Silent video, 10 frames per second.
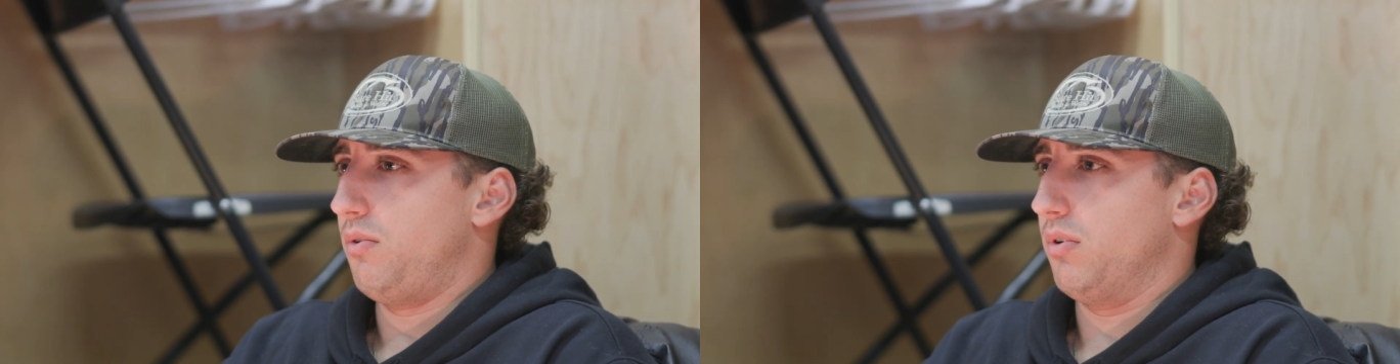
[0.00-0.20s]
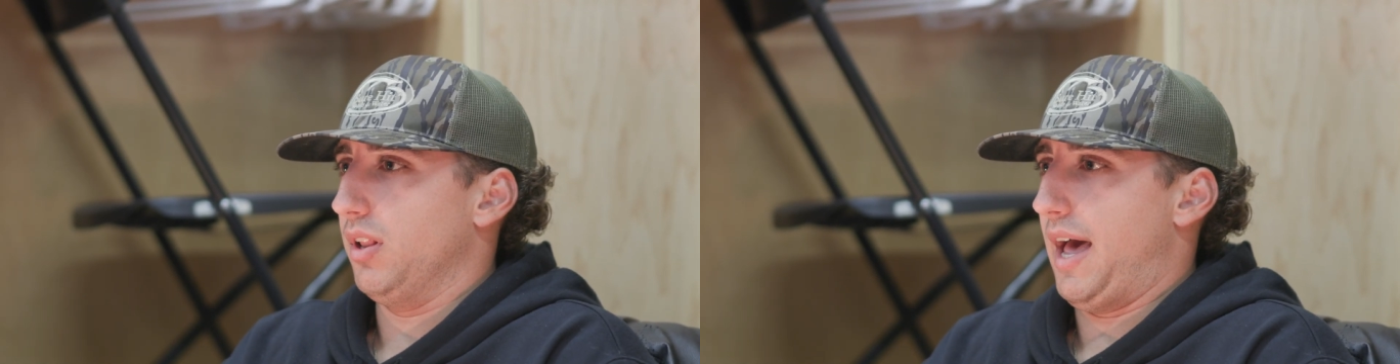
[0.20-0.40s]

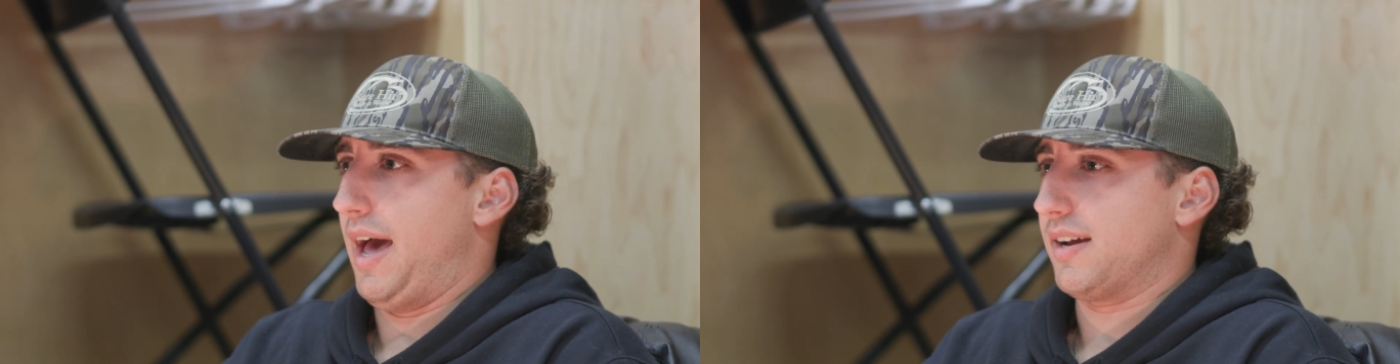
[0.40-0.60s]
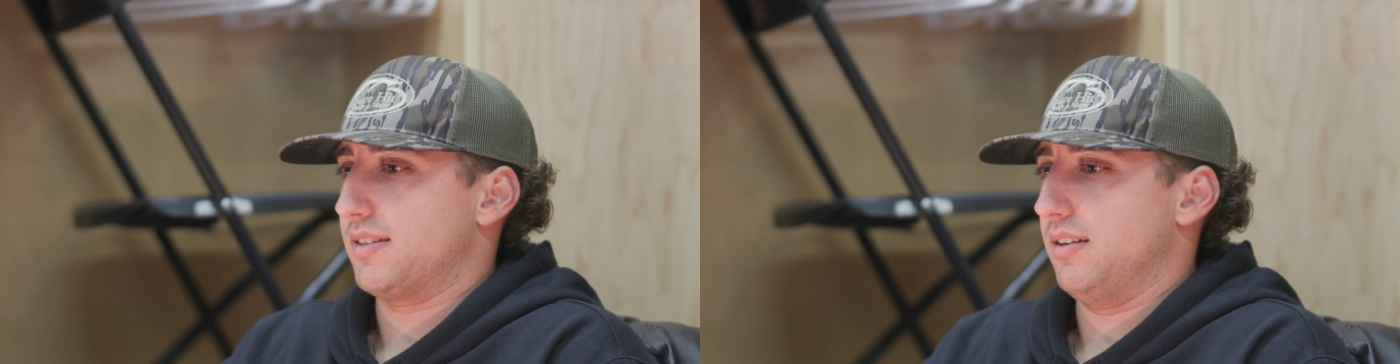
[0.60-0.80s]

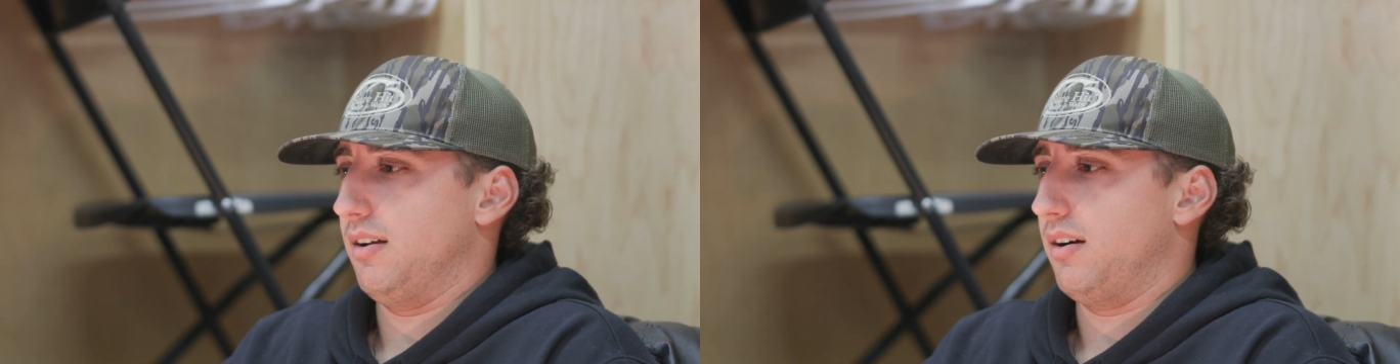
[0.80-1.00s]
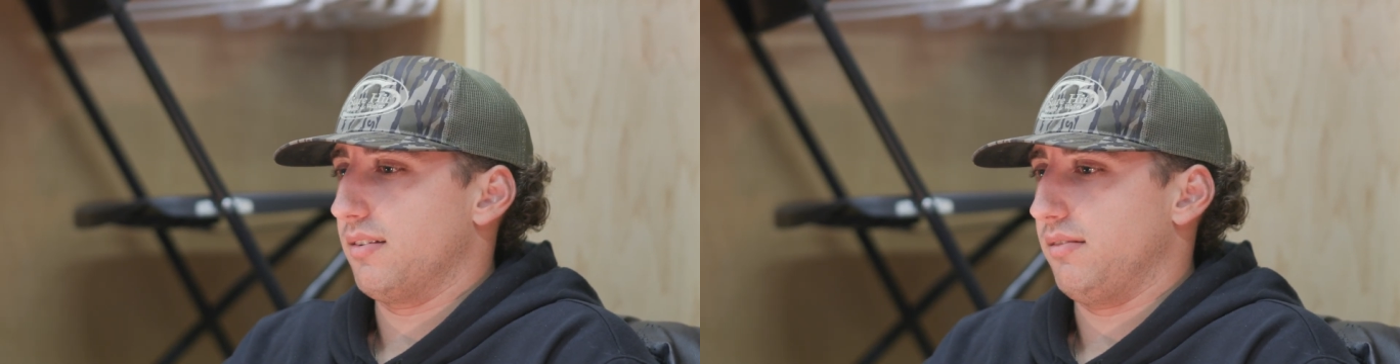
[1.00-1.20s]
relax, and
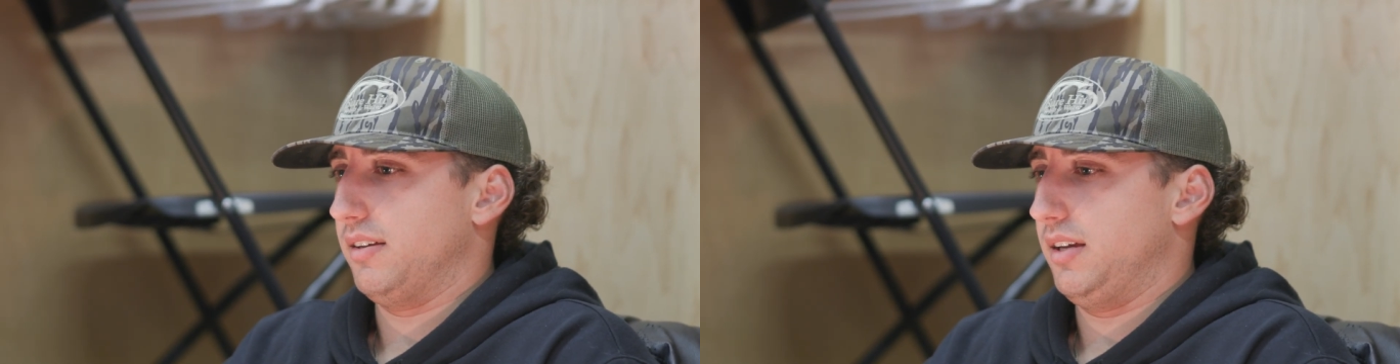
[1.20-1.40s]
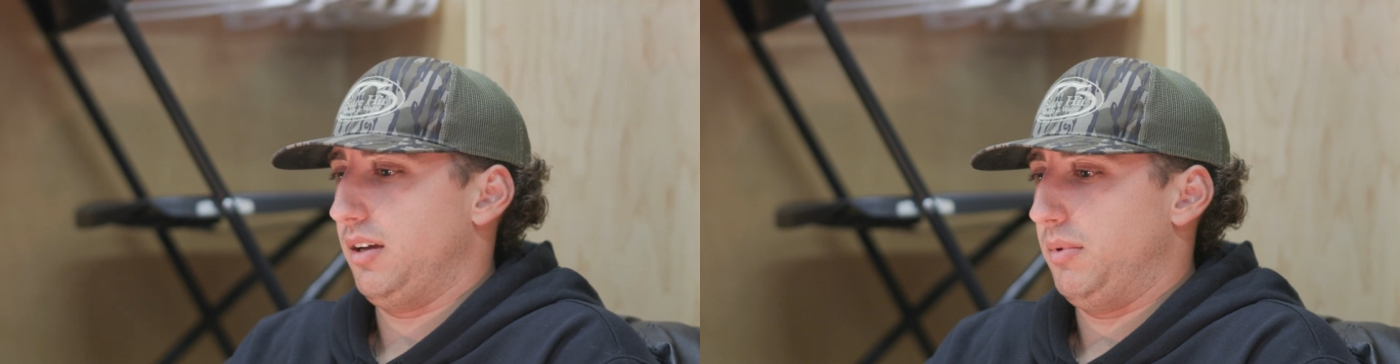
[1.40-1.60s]
honestly,
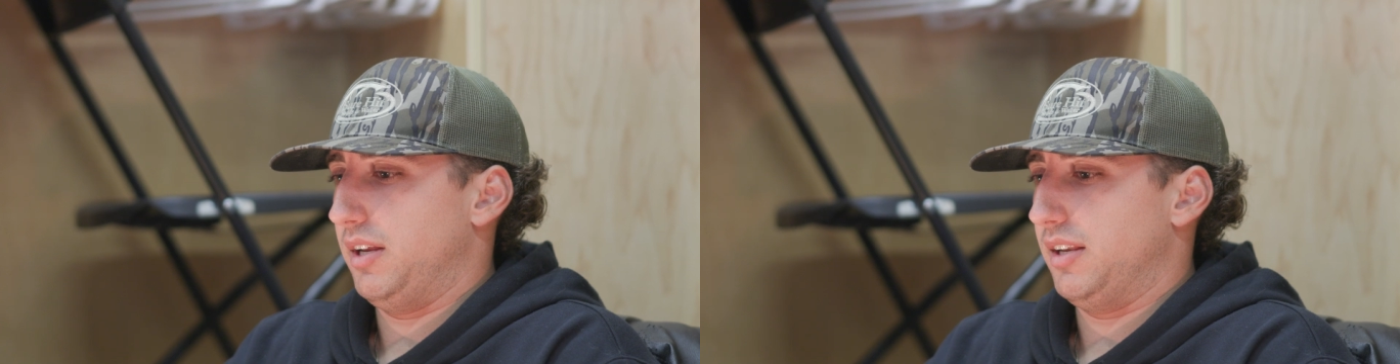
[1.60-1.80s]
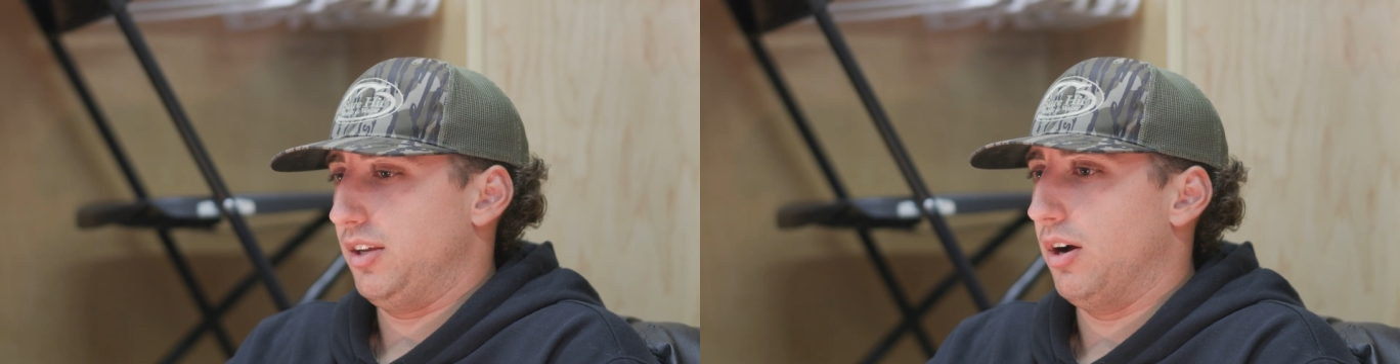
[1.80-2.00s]
I
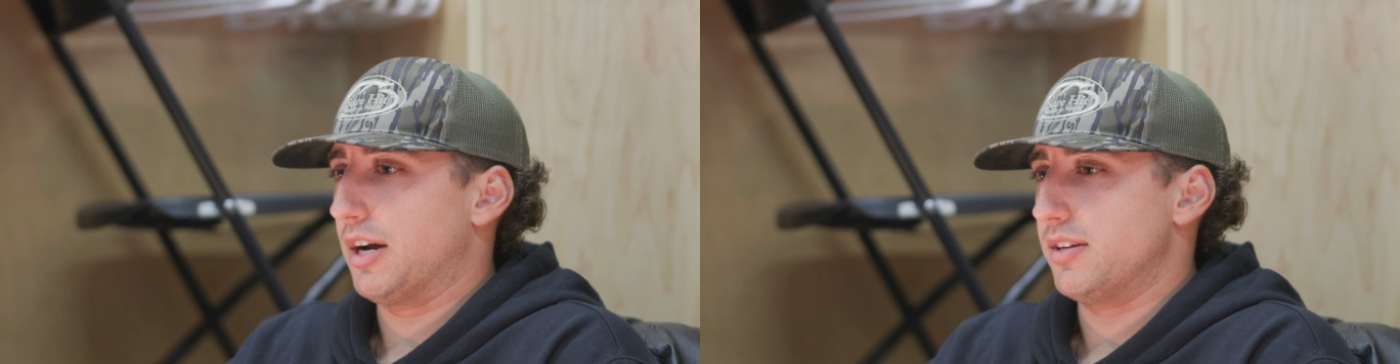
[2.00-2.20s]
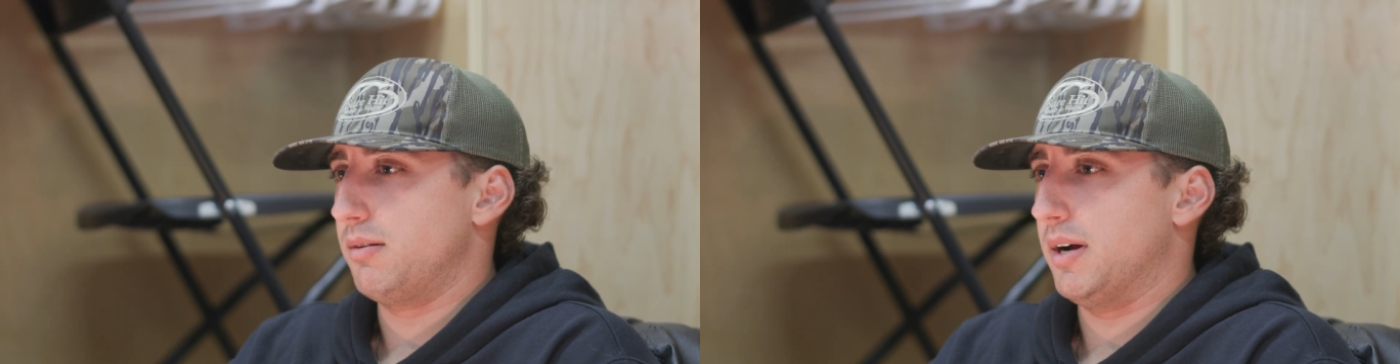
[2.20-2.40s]
mean, you'll
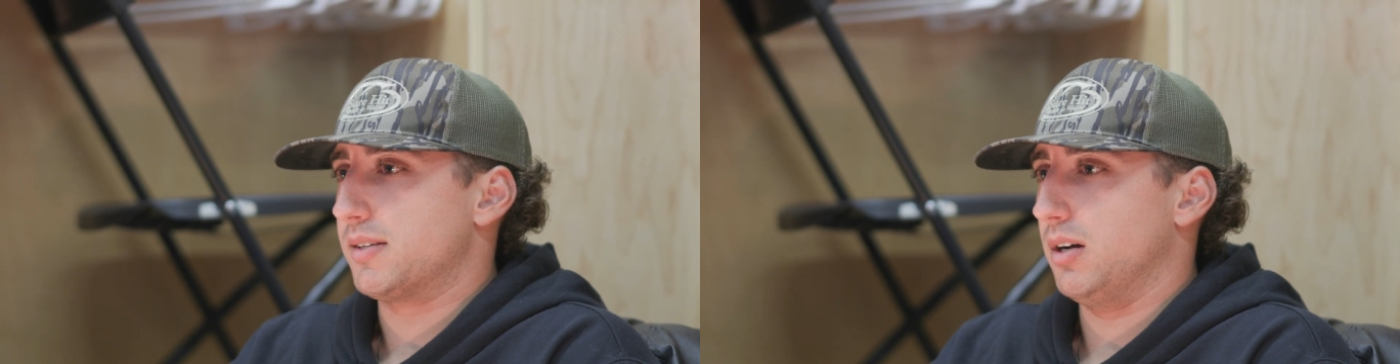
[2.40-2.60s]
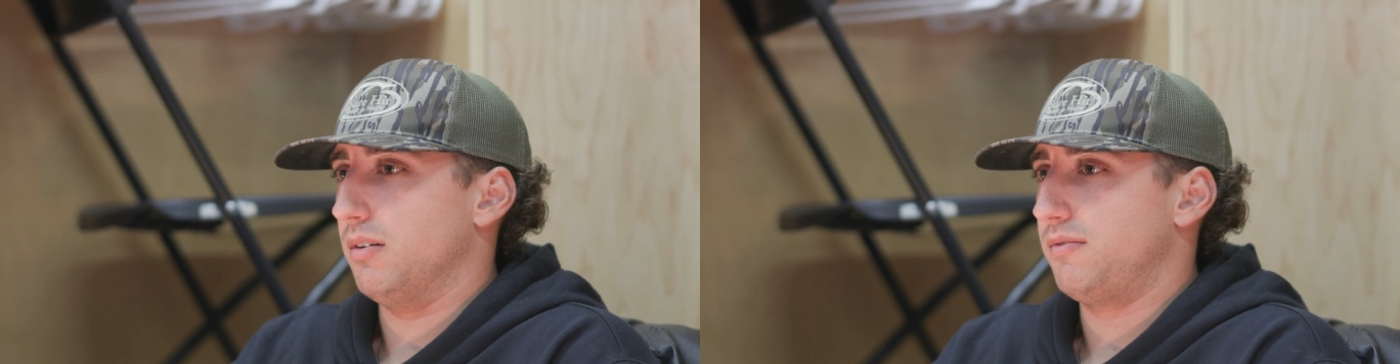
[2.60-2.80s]
actually see
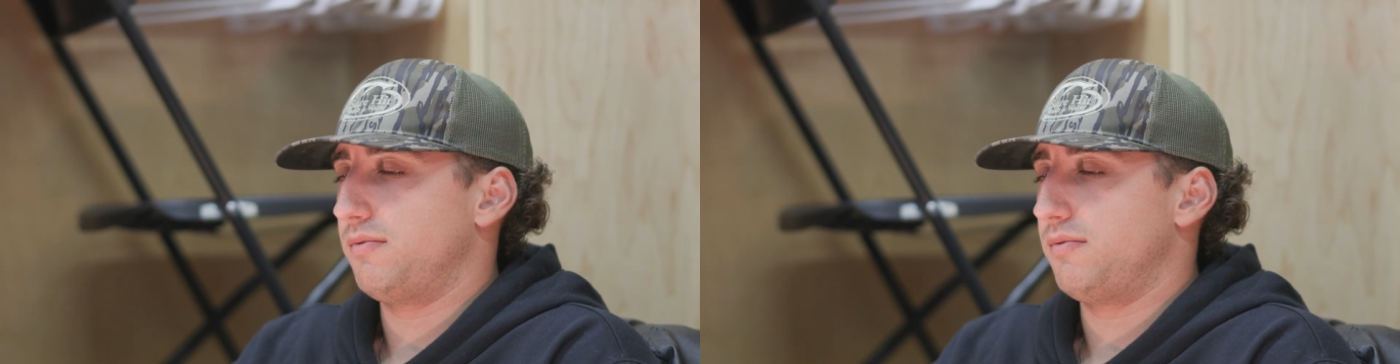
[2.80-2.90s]
myself